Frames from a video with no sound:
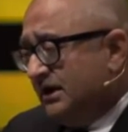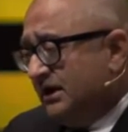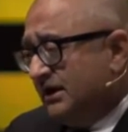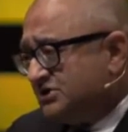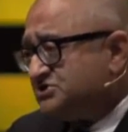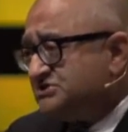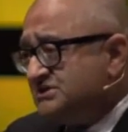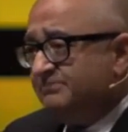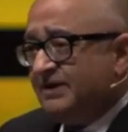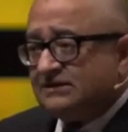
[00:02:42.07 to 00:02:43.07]
Just in
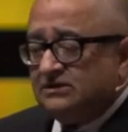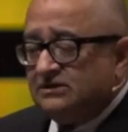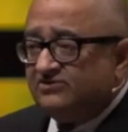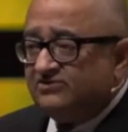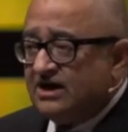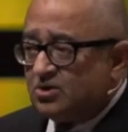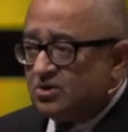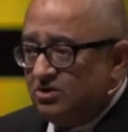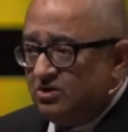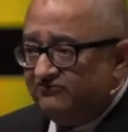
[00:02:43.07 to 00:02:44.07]
the Battle of
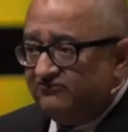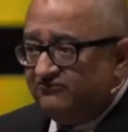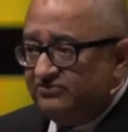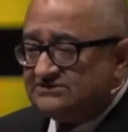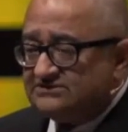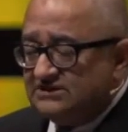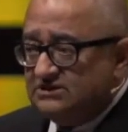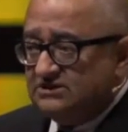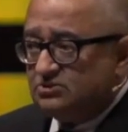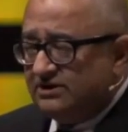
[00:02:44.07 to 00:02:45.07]
Kharkov, that's
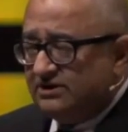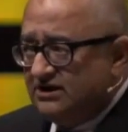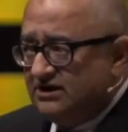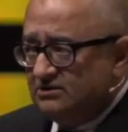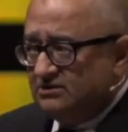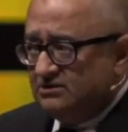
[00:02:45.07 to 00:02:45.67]
in Ukraine or